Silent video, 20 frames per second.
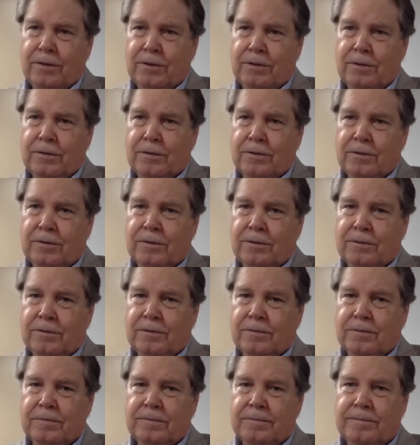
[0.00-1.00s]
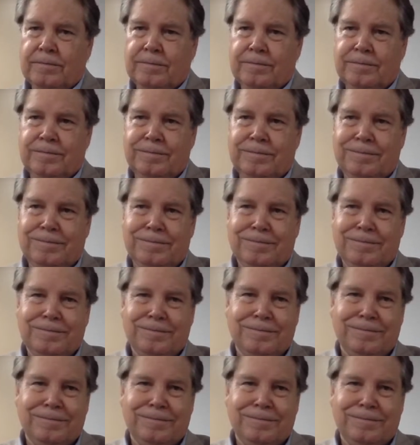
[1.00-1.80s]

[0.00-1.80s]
(no one is talking)